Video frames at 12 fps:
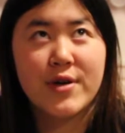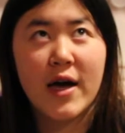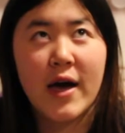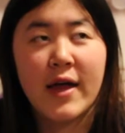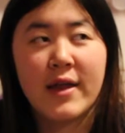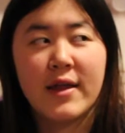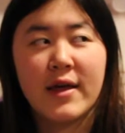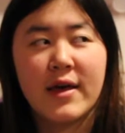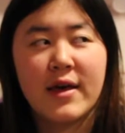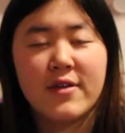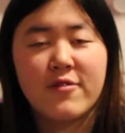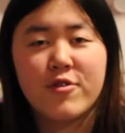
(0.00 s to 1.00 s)
and
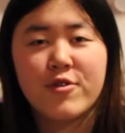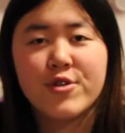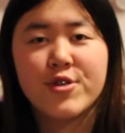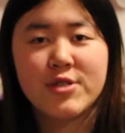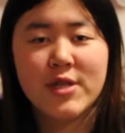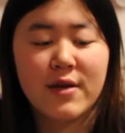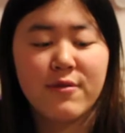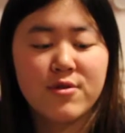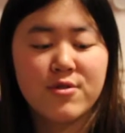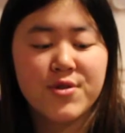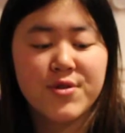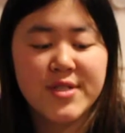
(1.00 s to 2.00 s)
uh, in the future it's like when
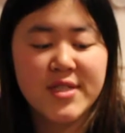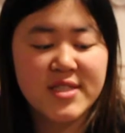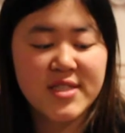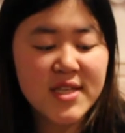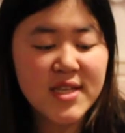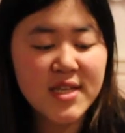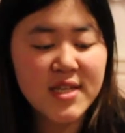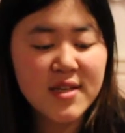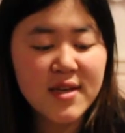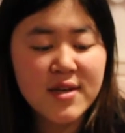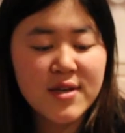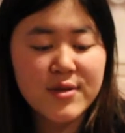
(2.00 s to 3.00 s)
you turn
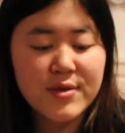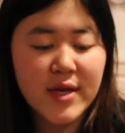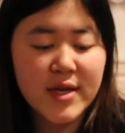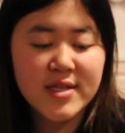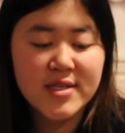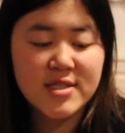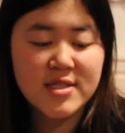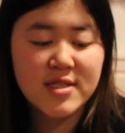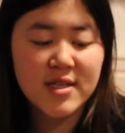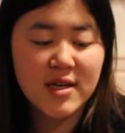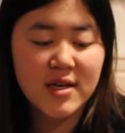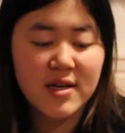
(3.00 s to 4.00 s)
sixteen, you get this
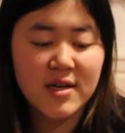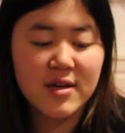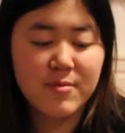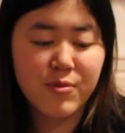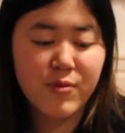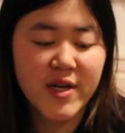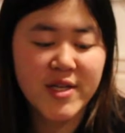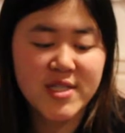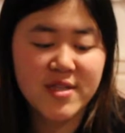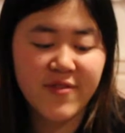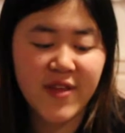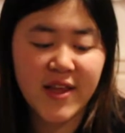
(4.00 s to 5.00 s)
uh,
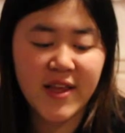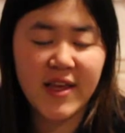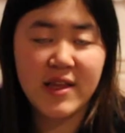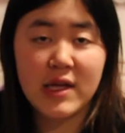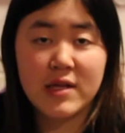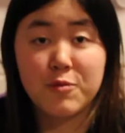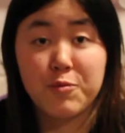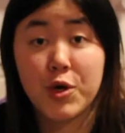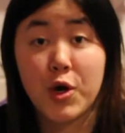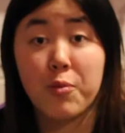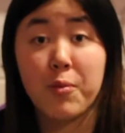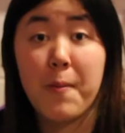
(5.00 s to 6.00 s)
operation thingy, then you
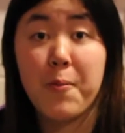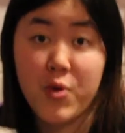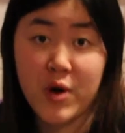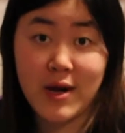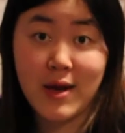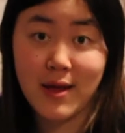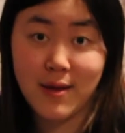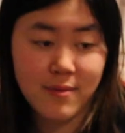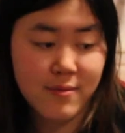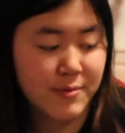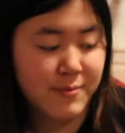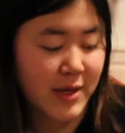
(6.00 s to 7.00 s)
become pretty,
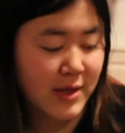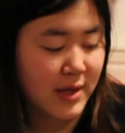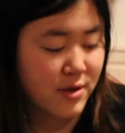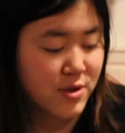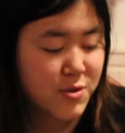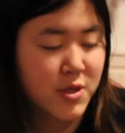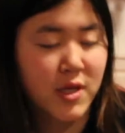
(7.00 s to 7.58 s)
with big letters.